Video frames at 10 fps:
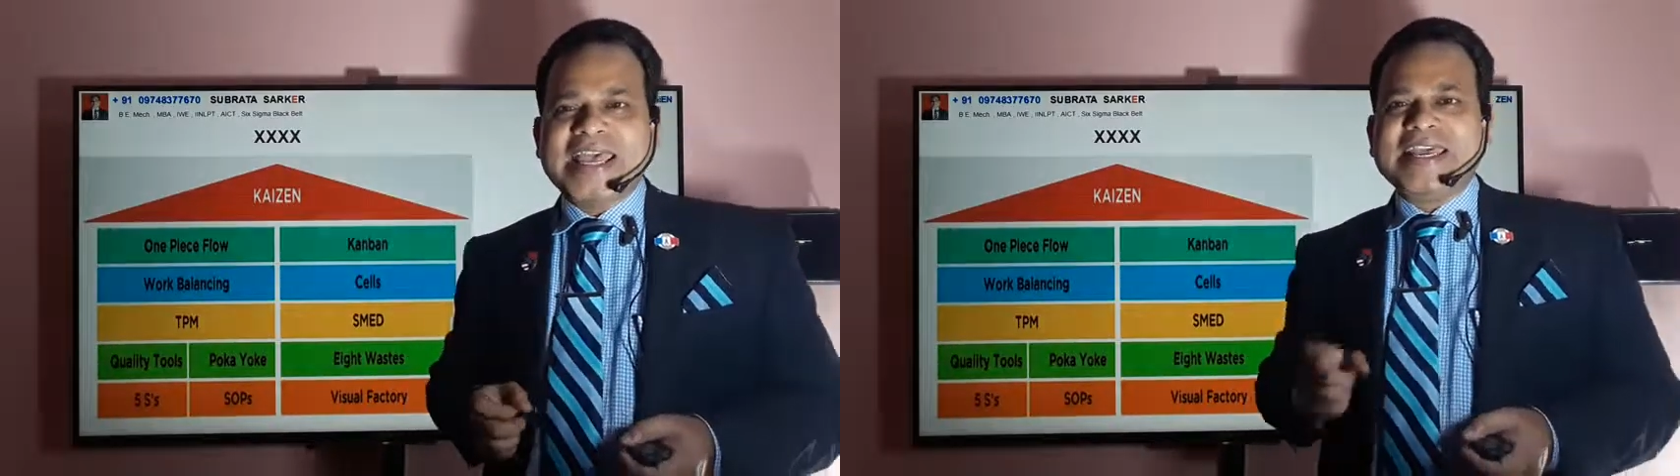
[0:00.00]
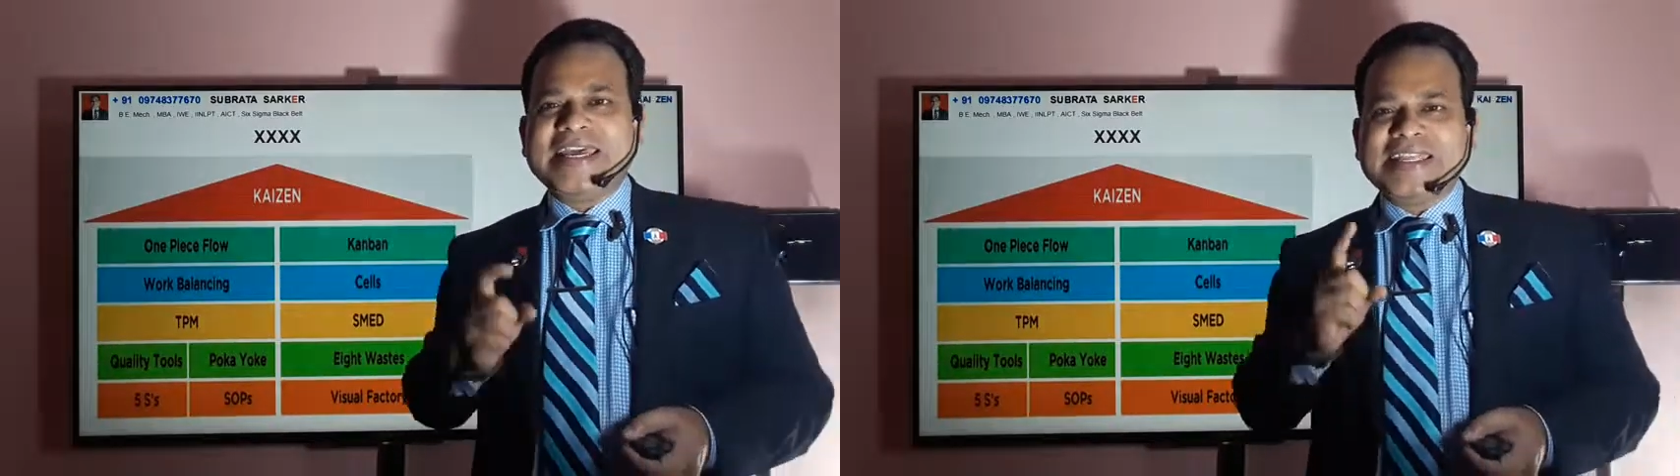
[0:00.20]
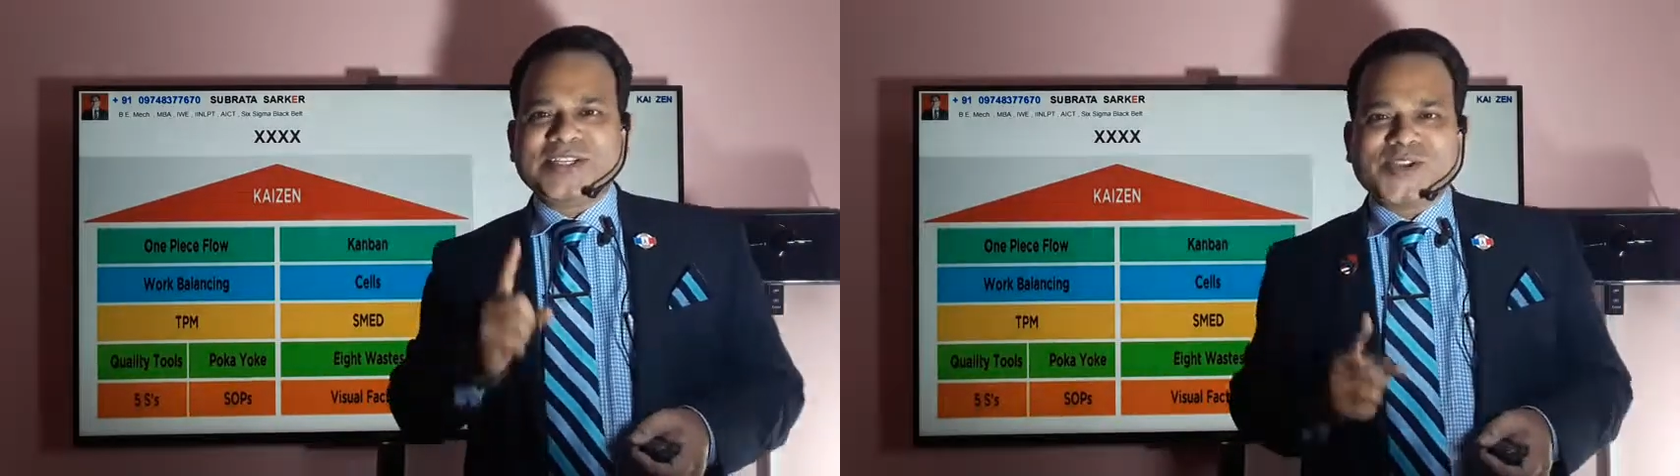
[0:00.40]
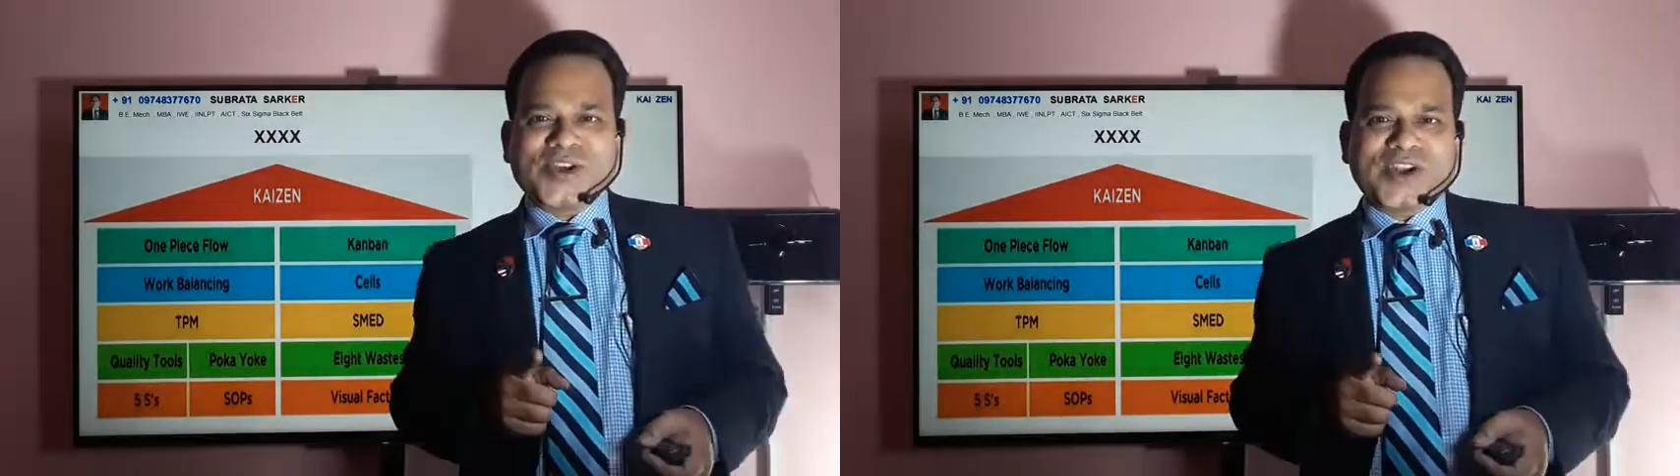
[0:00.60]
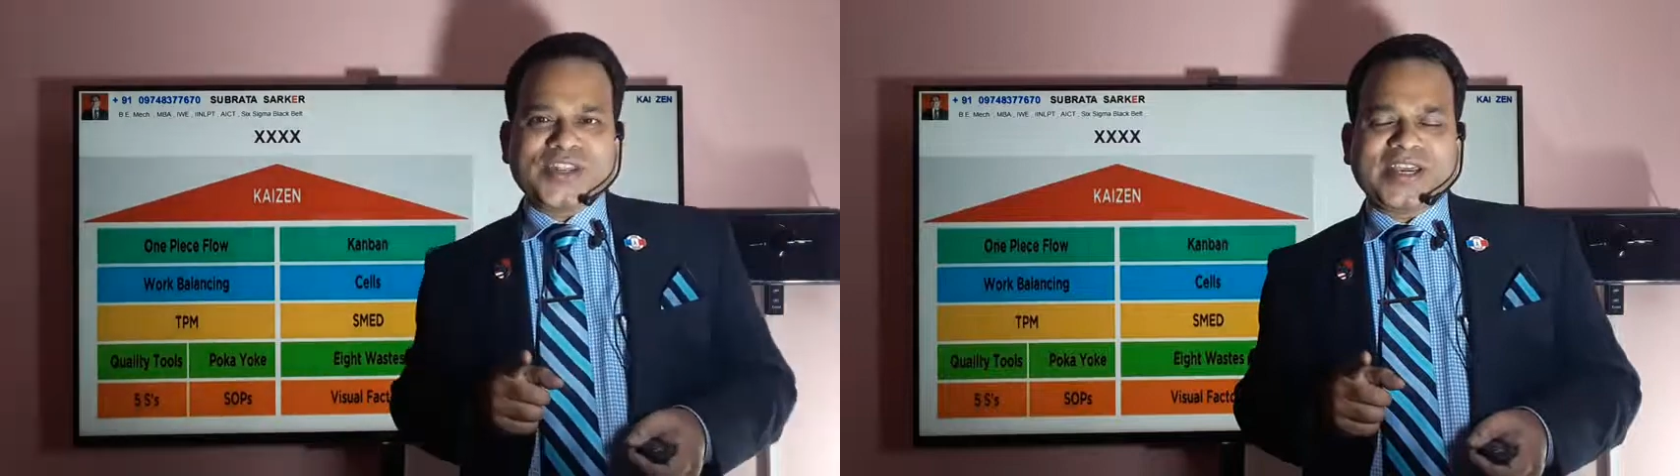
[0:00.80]
It is
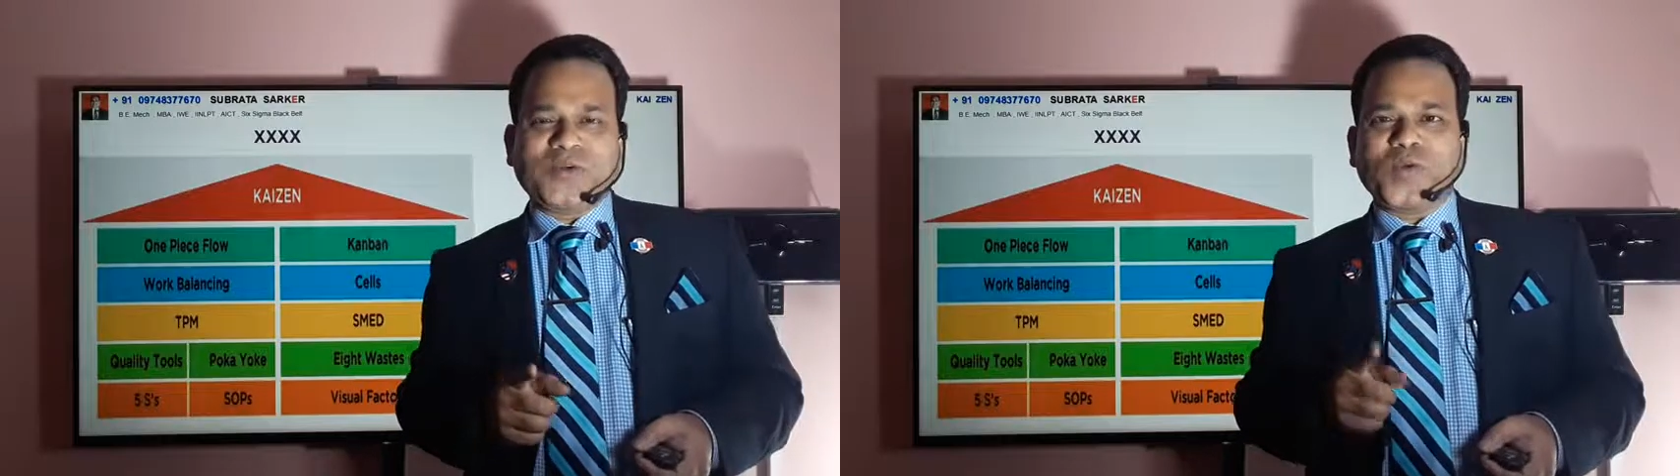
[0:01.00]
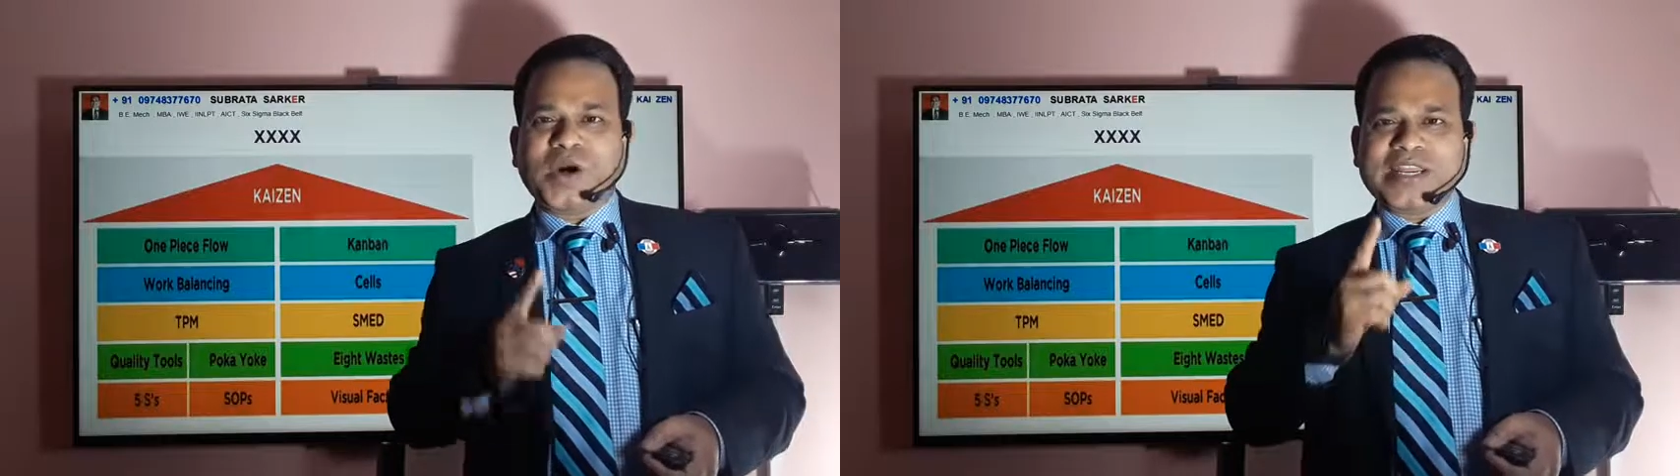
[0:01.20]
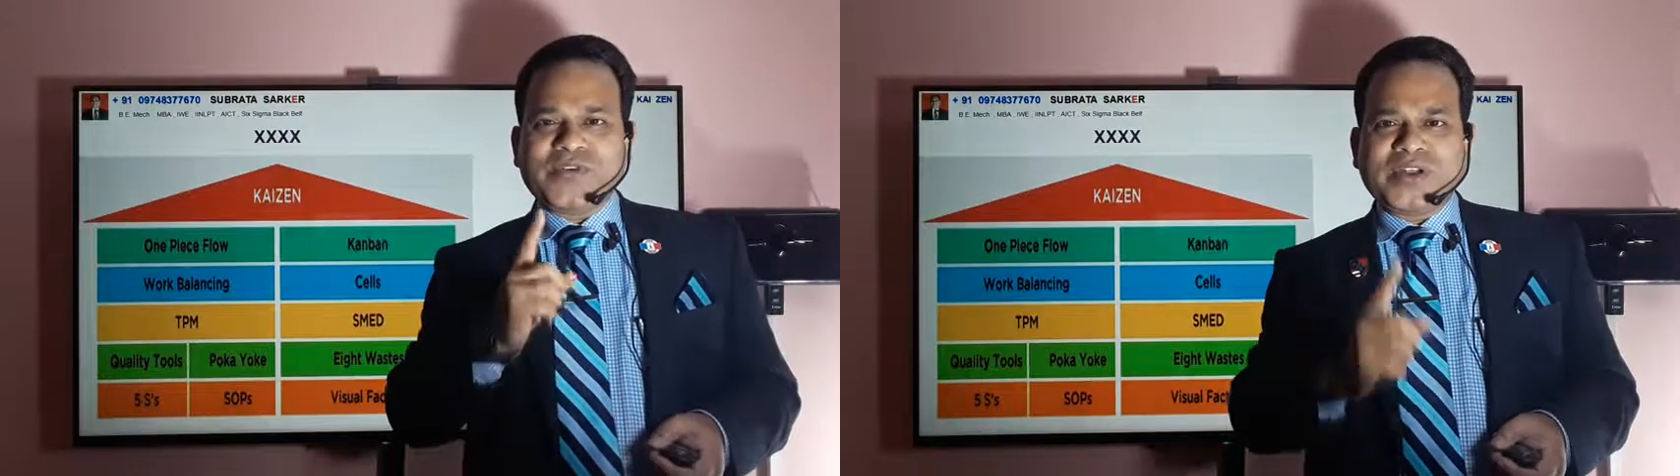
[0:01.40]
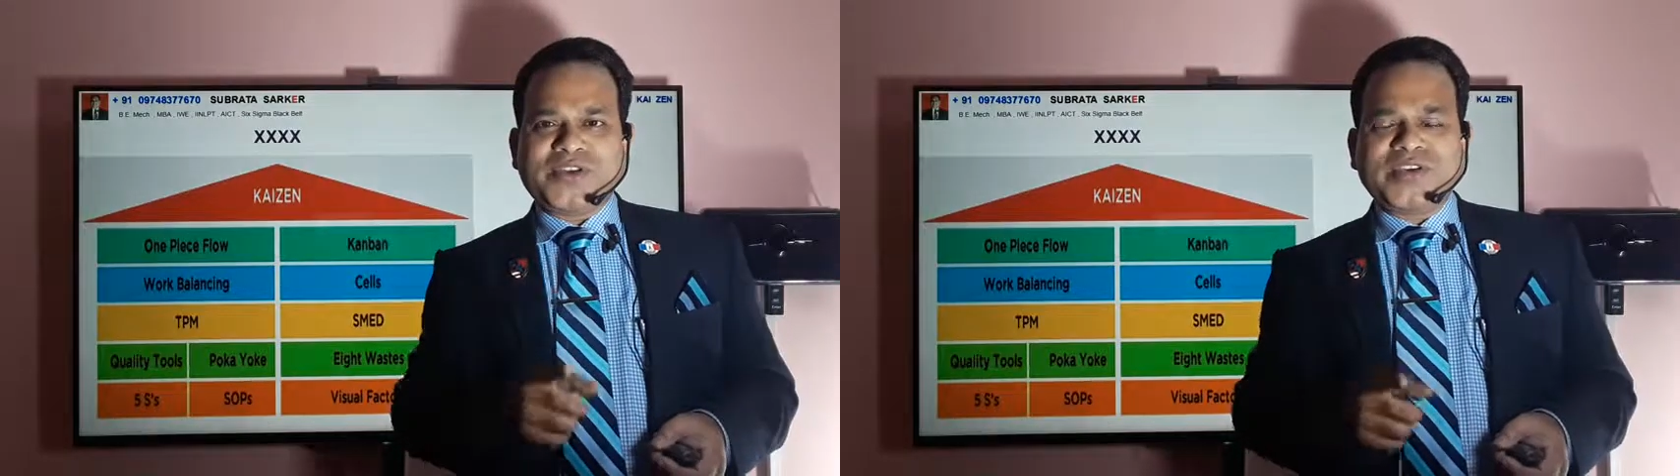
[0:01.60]
not that what you are